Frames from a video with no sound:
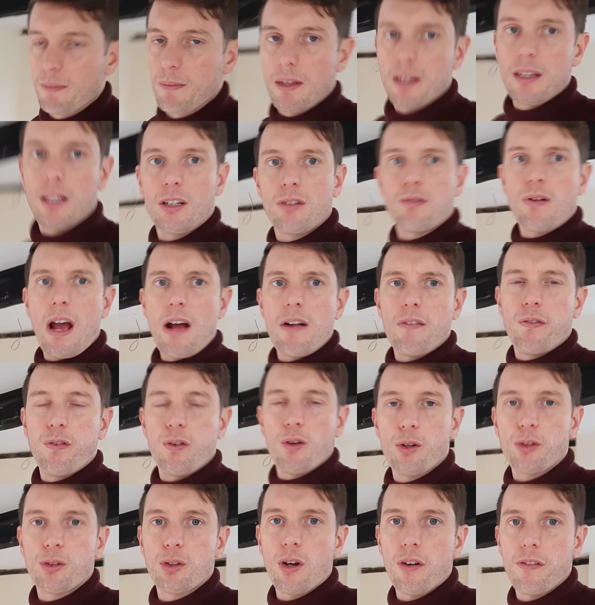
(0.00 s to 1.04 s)
The ground
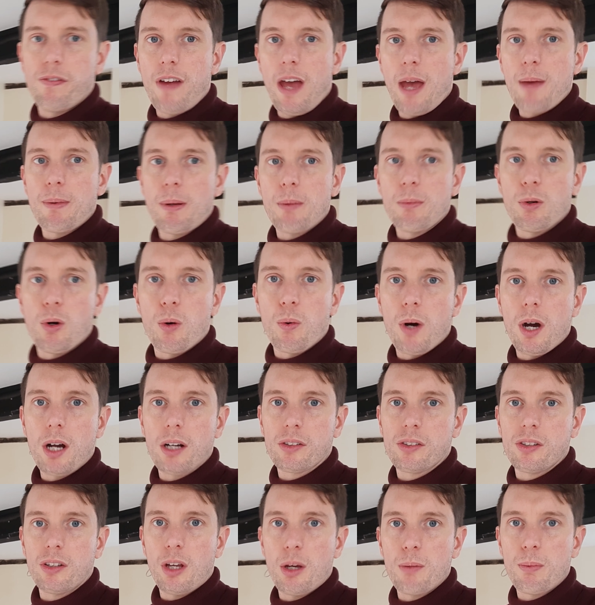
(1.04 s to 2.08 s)
floor's got a fair bit more work
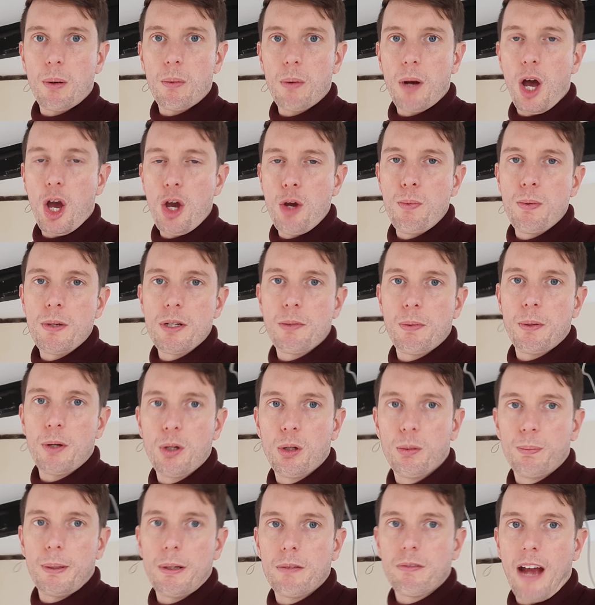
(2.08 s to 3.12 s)
to do, but we're hoping to be all
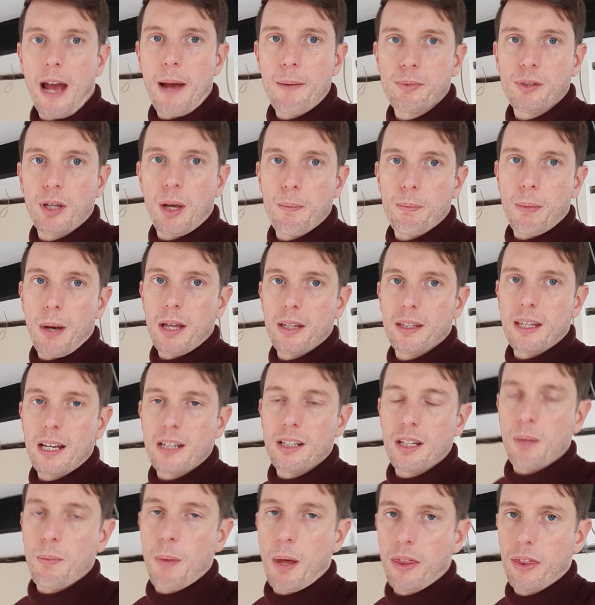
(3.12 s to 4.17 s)
be wrapped up by the end of
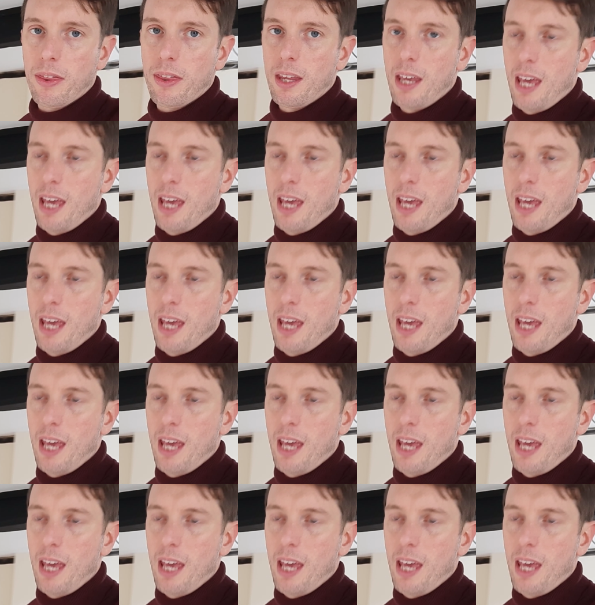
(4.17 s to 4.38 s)
the month